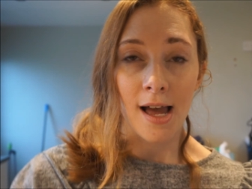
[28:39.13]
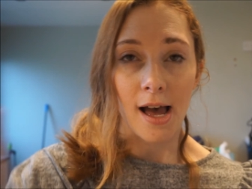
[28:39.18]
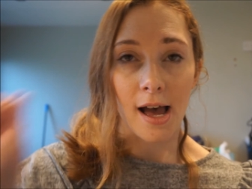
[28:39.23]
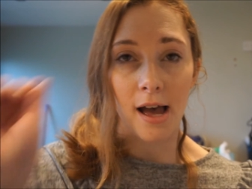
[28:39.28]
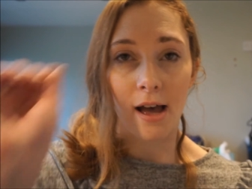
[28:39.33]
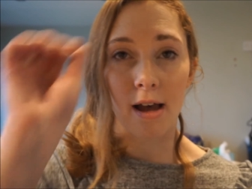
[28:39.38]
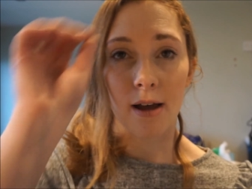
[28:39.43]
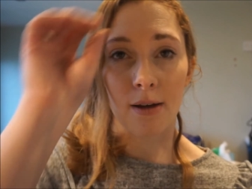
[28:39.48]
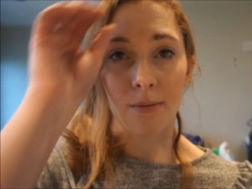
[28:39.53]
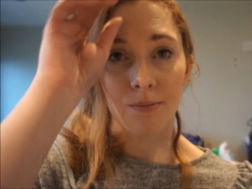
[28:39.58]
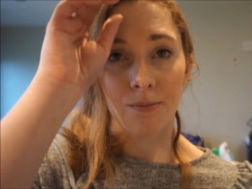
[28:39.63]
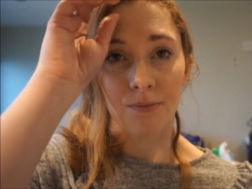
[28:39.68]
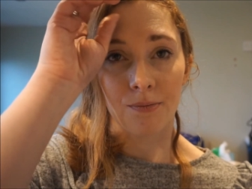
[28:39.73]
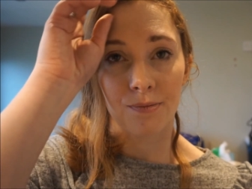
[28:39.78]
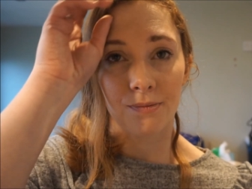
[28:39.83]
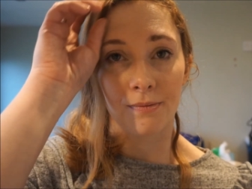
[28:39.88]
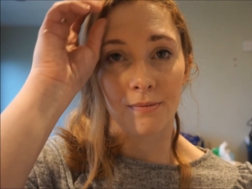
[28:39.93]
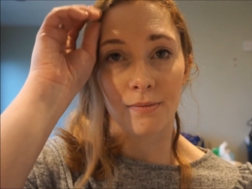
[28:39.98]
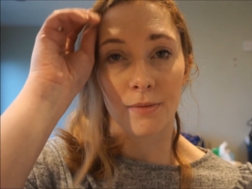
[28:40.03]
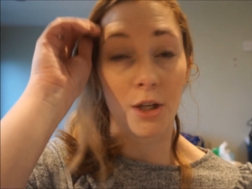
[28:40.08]

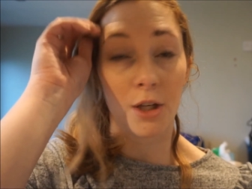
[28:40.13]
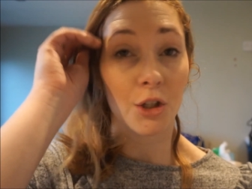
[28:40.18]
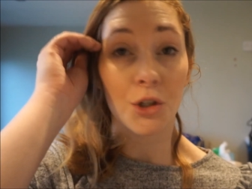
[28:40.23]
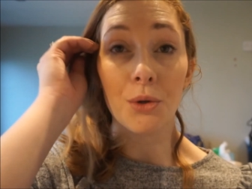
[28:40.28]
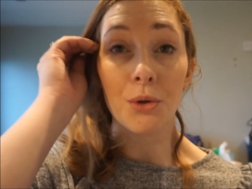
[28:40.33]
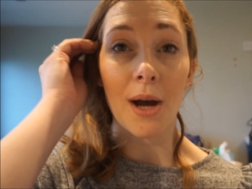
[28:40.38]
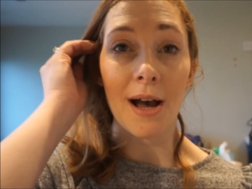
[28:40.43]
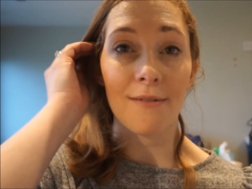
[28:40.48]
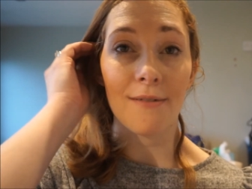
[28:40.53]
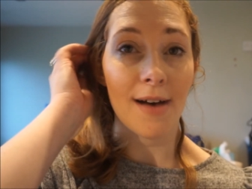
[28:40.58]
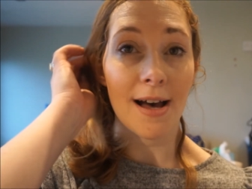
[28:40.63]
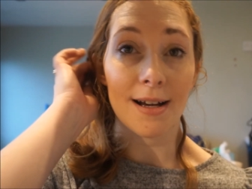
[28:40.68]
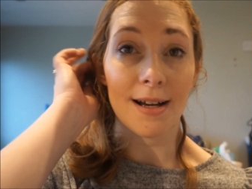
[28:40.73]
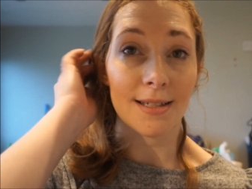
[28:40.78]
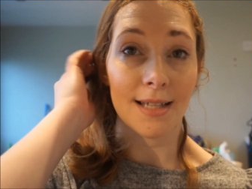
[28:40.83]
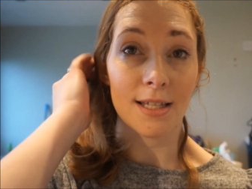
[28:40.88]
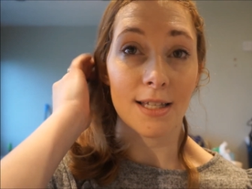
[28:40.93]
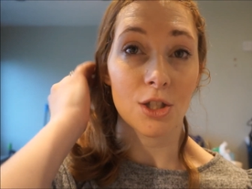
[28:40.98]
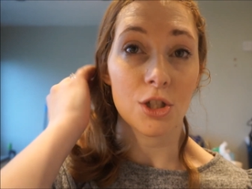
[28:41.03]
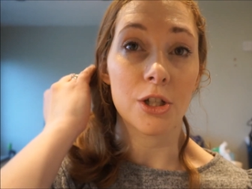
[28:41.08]
that you have
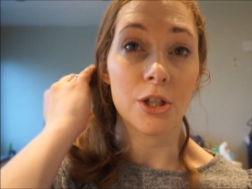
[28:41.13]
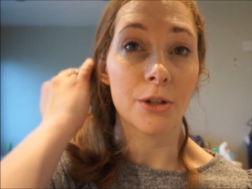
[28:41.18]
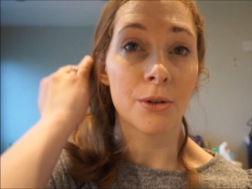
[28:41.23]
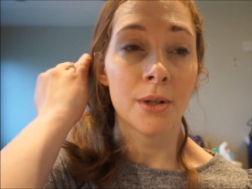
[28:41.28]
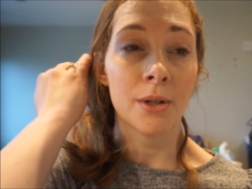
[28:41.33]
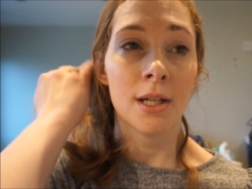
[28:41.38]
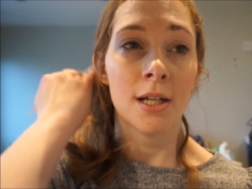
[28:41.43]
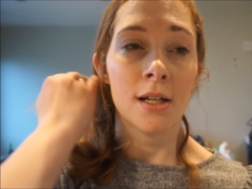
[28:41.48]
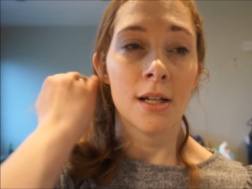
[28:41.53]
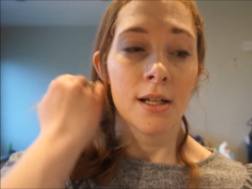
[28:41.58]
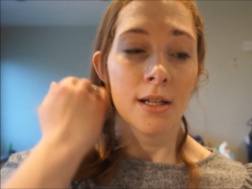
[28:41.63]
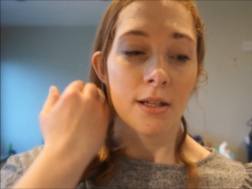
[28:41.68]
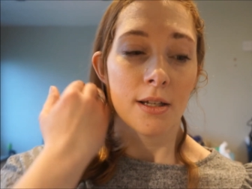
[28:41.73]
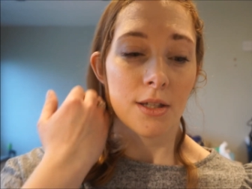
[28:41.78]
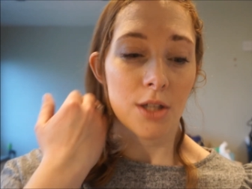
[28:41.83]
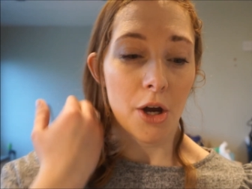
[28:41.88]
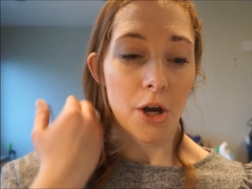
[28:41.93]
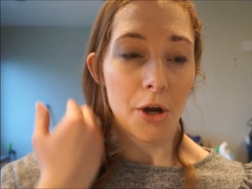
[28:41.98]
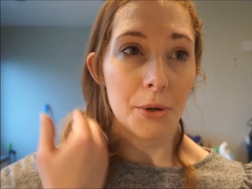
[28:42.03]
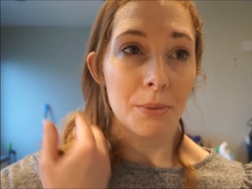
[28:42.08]
access to.
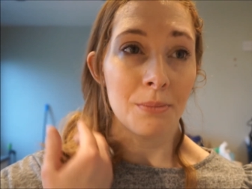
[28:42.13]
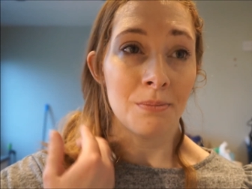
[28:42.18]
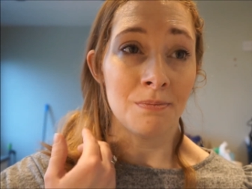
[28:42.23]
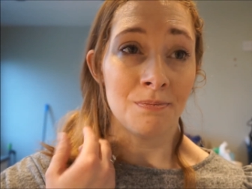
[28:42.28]
So